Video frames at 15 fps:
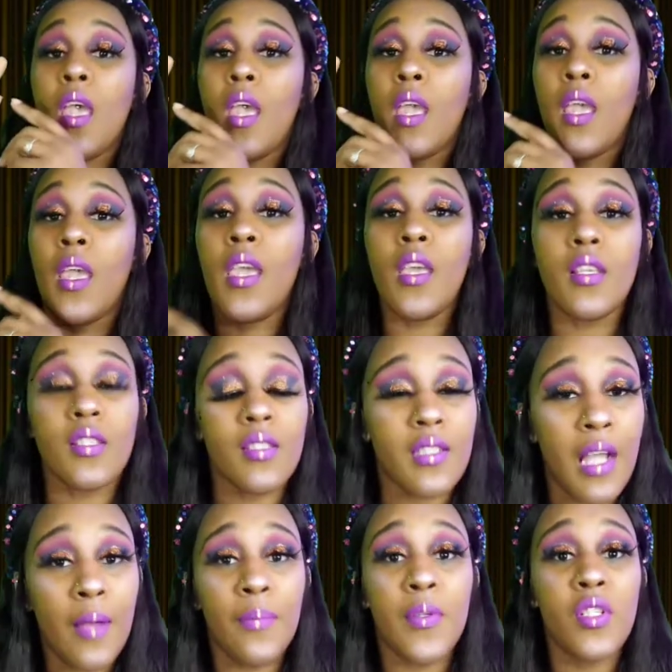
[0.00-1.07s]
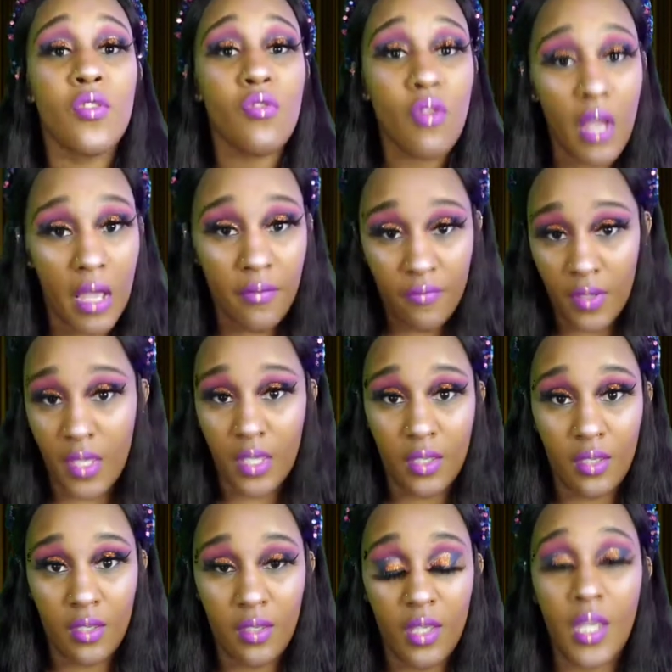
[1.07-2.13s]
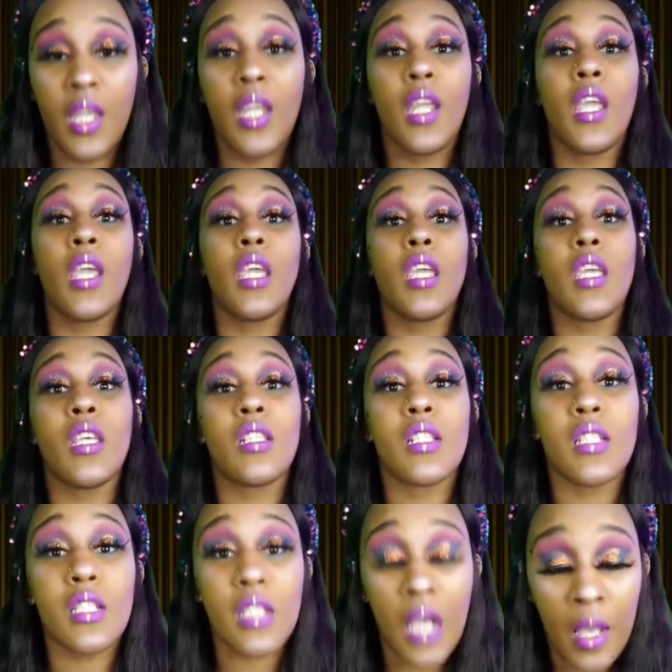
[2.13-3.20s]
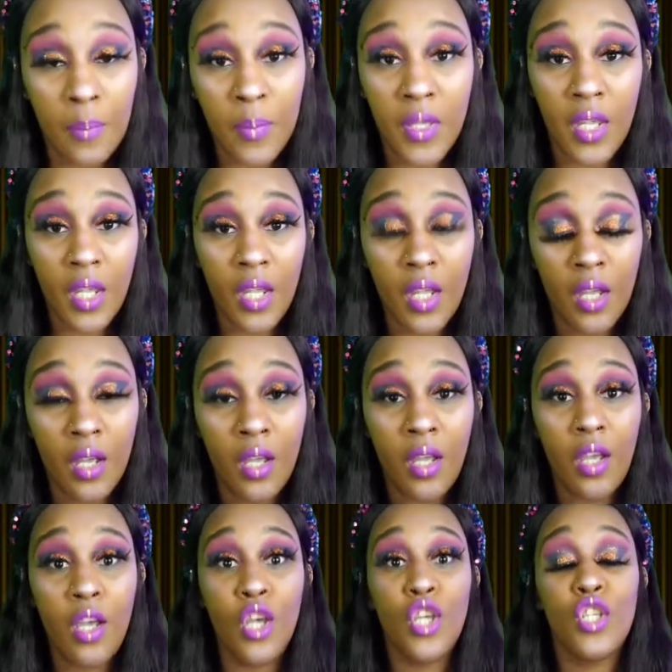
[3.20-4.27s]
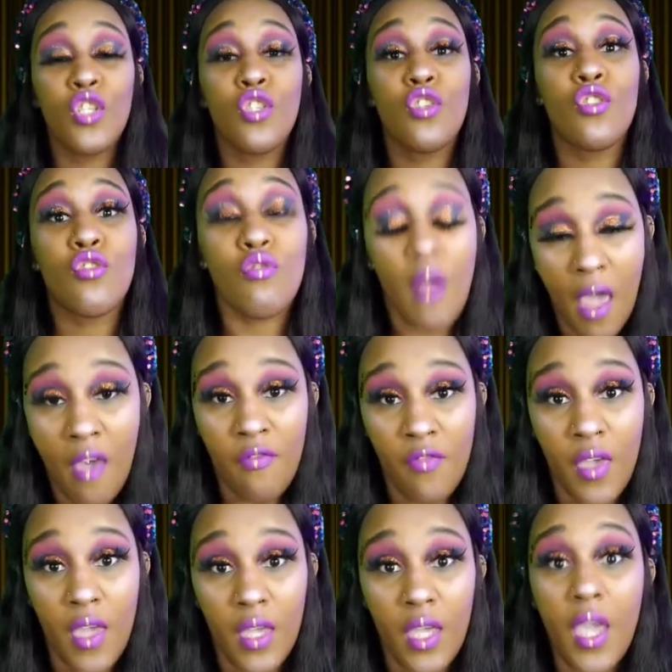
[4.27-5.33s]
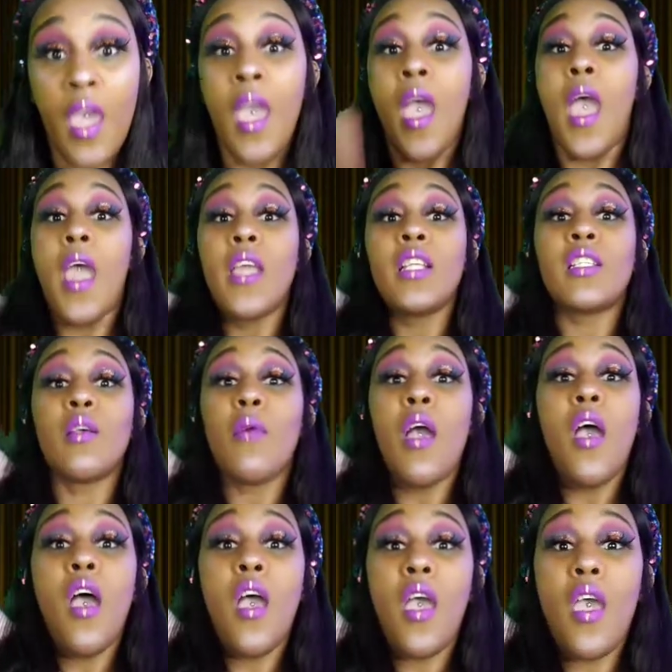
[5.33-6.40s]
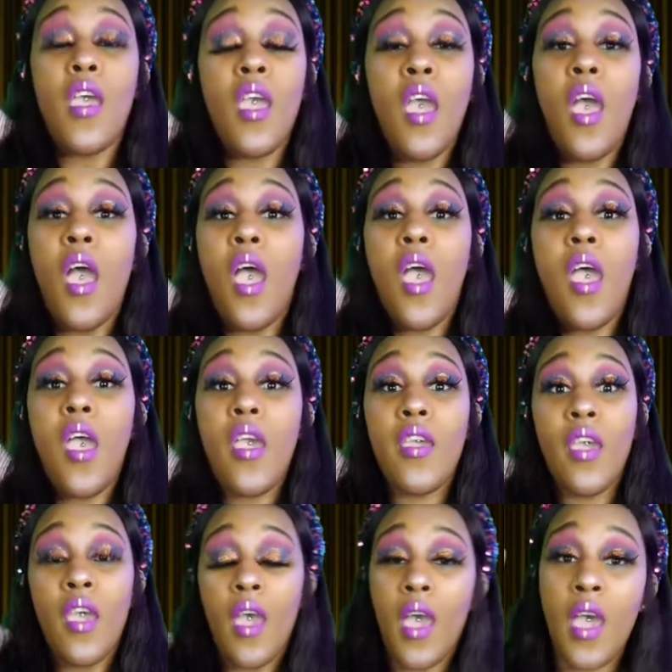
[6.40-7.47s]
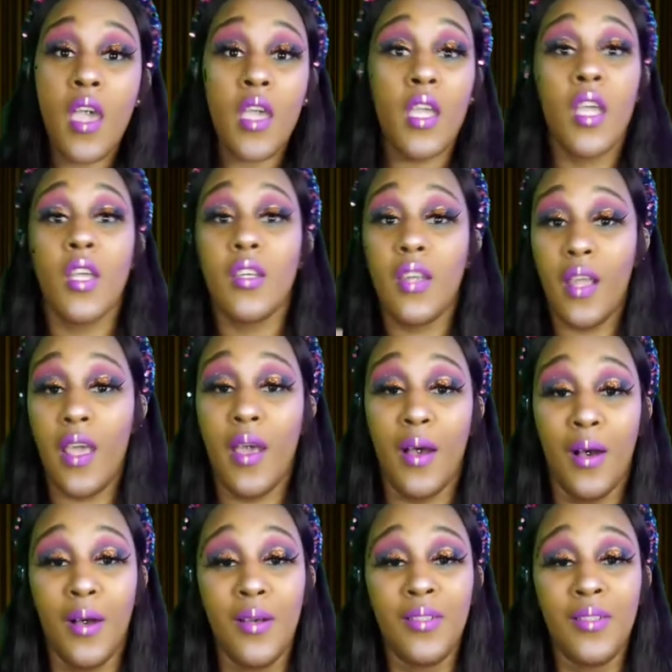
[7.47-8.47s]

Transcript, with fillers: And he is stopping traffic. It, he is stopping traffic. And he's talking, hey, hey, hey. Now...